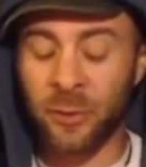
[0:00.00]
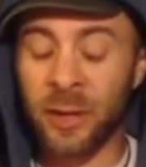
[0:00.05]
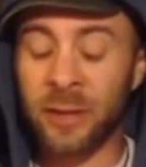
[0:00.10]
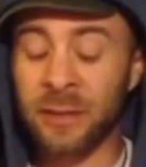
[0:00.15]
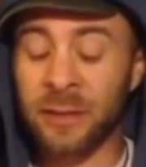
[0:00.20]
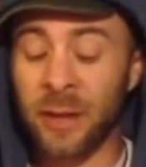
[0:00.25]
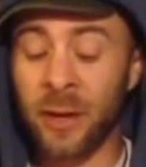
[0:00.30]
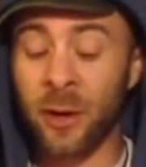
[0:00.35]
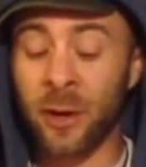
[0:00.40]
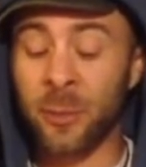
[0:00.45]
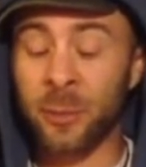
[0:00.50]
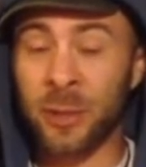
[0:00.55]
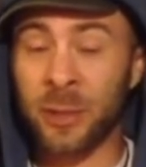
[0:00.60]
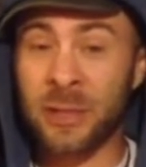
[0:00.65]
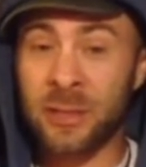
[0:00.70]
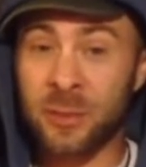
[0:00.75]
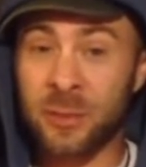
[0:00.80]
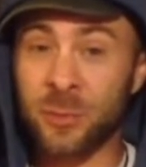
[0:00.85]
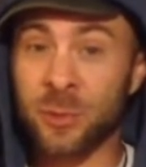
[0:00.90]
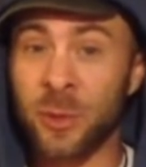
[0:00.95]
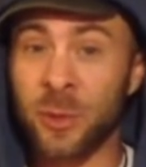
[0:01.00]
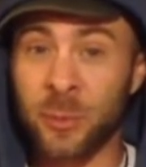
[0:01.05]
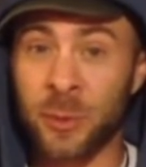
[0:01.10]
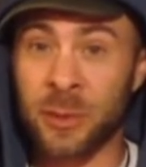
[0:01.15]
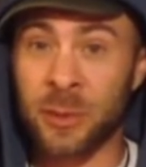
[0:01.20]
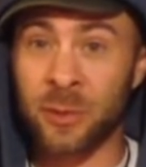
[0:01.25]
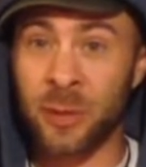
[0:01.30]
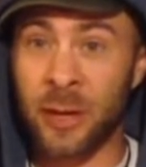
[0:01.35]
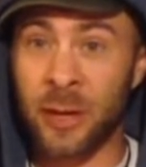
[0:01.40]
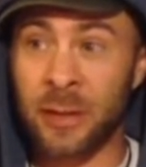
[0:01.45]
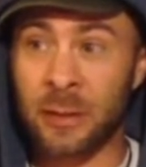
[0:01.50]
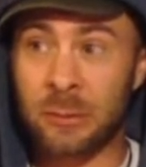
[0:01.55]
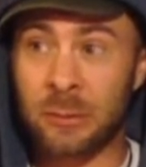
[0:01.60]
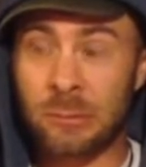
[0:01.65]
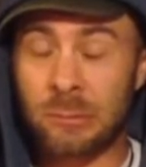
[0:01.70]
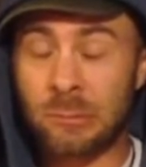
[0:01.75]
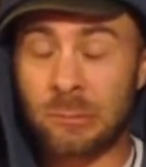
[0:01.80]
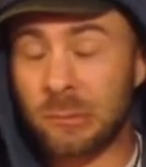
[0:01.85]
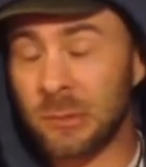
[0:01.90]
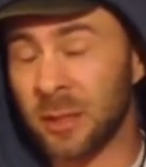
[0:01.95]
Right there, I played some triplets,
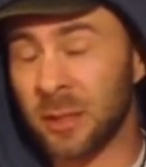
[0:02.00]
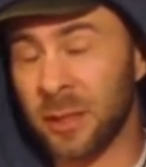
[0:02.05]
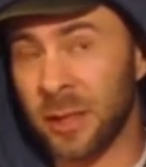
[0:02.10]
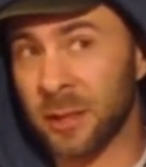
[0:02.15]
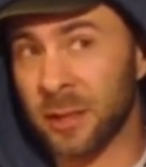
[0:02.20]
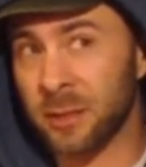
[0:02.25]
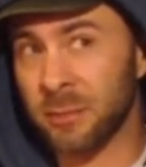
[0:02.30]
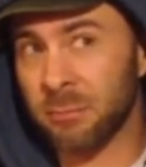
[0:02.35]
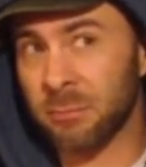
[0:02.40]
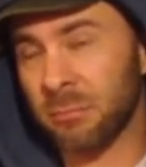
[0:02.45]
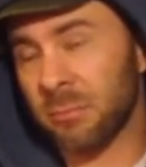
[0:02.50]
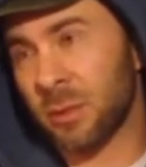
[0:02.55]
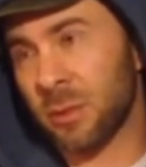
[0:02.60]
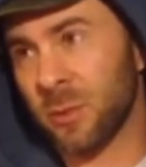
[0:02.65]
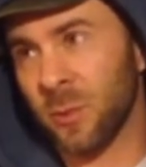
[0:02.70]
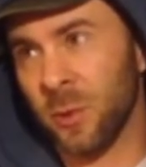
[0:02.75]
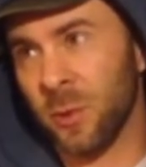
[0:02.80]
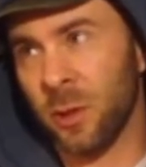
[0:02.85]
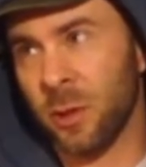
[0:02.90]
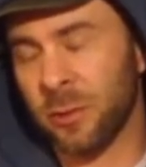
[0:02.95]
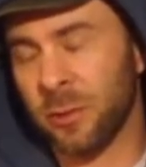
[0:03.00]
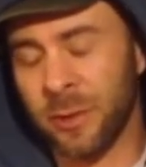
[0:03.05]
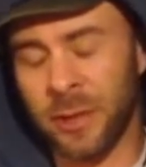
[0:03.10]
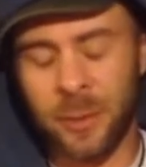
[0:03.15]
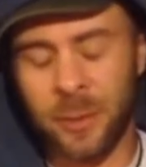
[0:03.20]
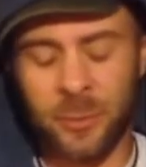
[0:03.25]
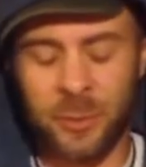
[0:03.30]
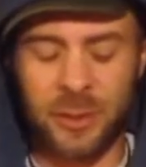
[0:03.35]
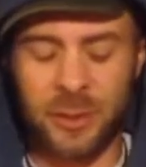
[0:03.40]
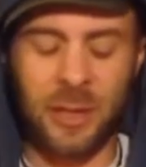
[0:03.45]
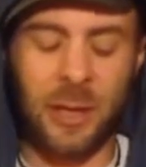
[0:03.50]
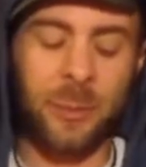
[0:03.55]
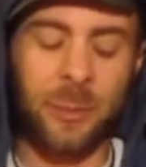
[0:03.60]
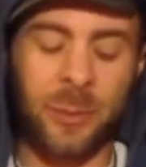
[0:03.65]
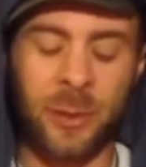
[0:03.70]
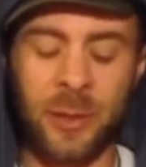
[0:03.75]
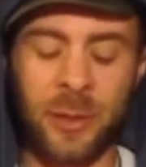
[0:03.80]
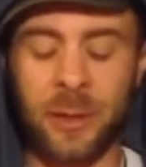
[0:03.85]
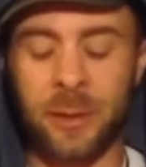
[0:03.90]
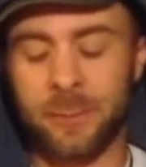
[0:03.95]
right? That's swung, right? But then
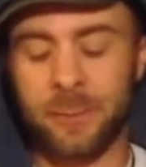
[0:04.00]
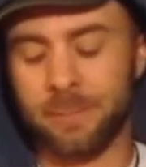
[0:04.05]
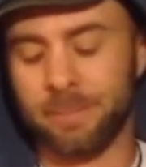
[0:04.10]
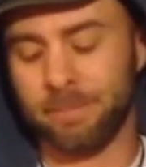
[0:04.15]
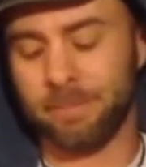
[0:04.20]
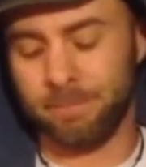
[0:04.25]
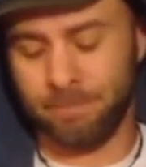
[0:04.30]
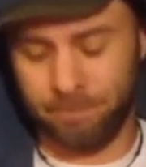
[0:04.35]
I played.